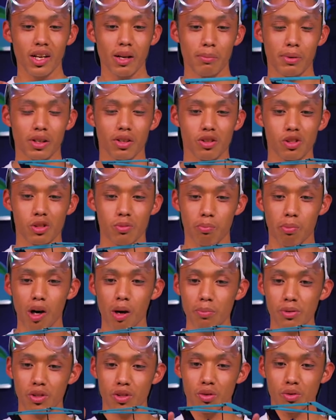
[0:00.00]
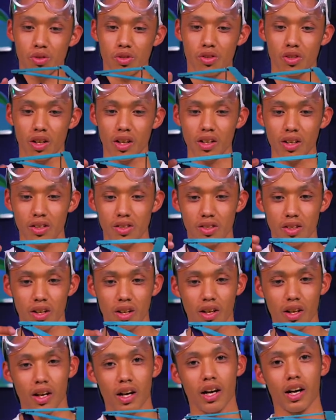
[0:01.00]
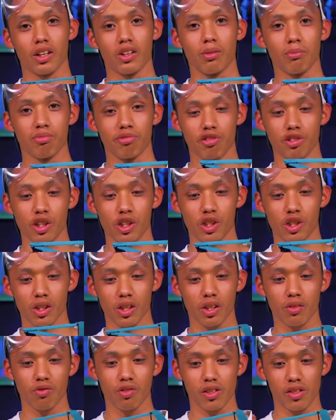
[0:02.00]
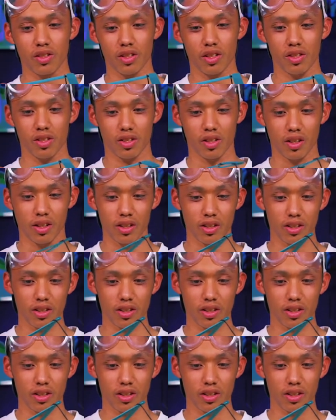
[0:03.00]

because popsicle sticks are compression resistant.